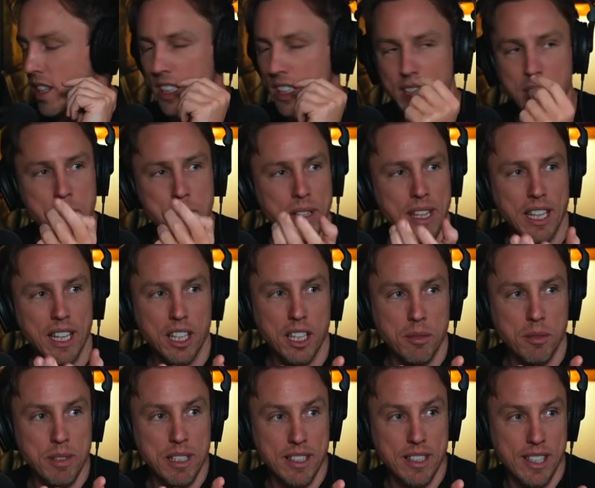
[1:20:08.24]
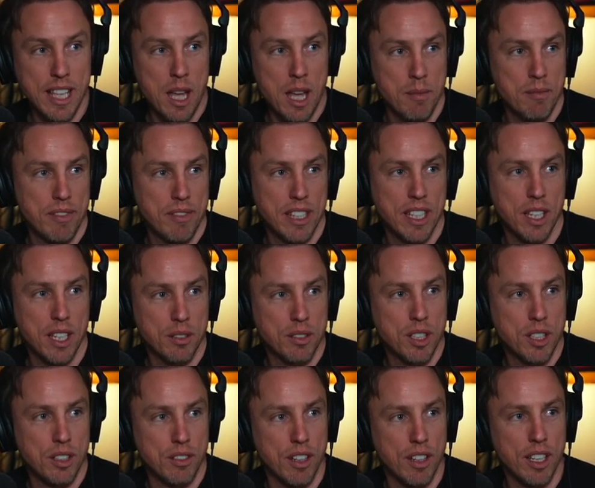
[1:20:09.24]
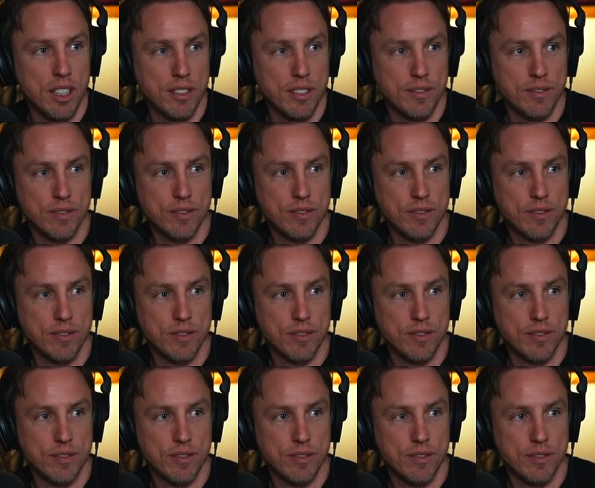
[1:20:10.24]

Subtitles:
Yeah, but that could have been a setup video too, right?